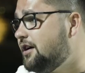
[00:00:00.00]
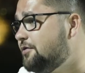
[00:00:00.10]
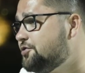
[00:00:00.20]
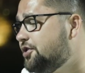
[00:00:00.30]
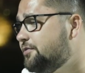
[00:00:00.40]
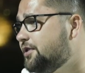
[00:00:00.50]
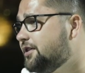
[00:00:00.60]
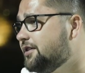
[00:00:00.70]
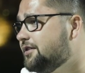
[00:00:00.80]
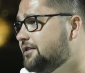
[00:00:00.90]
How
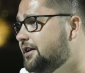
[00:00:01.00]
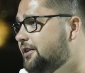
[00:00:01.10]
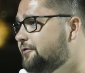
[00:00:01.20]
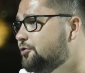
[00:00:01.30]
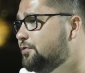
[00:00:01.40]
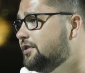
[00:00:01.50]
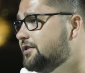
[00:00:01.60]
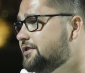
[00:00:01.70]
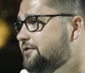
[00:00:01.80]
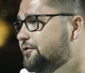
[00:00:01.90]
Germany and Ghana football
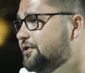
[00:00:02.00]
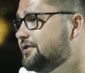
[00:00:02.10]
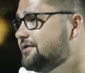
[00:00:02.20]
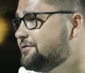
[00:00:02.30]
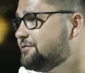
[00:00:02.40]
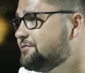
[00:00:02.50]
is different?